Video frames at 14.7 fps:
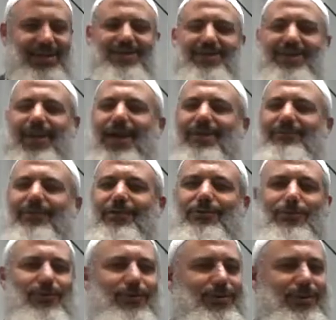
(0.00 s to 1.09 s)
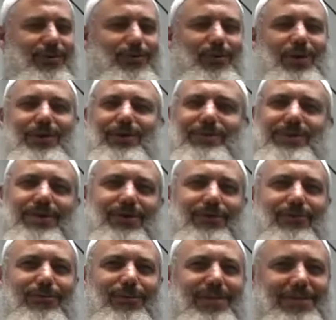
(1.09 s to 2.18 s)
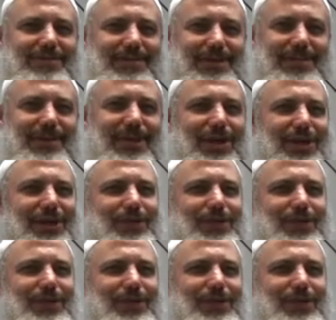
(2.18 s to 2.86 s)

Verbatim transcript: They have, look, when you said, oh, listen,